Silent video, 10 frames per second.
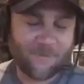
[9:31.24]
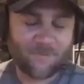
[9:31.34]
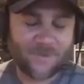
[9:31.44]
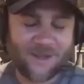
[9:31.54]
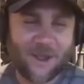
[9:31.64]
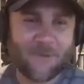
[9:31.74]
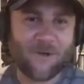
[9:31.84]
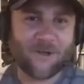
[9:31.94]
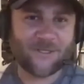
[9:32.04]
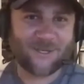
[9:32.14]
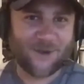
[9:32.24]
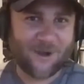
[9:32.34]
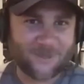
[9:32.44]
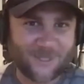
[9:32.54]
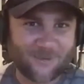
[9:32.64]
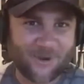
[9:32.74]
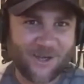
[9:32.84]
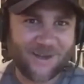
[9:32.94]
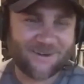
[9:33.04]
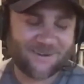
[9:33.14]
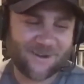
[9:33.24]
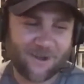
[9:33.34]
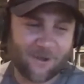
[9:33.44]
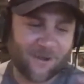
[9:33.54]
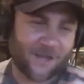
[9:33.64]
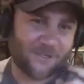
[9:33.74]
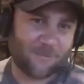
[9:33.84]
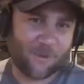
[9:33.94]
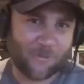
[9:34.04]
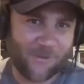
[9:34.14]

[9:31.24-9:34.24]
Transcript: most of the time she's right. Oh, actually,